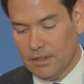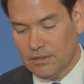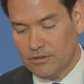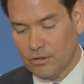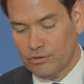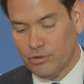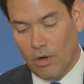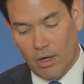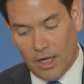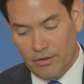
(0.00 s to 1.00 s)
So to
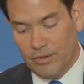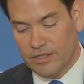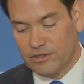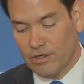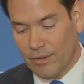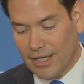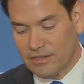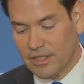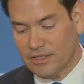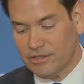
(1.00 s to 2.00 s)
our honorees,
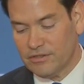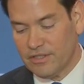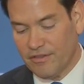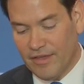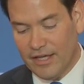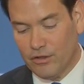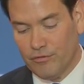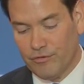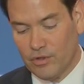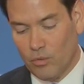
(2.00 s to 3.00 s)
congratulations and thank you
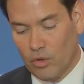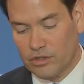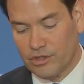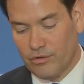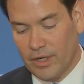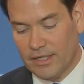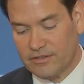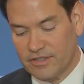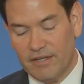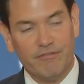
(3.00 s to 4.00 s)
for your work to create a
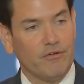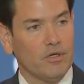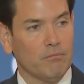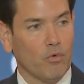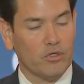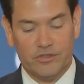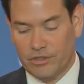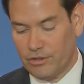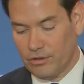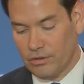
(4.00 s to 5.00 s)
safer and more
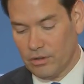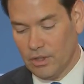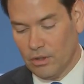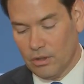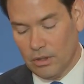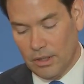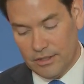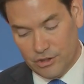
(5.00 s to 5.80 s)
secure and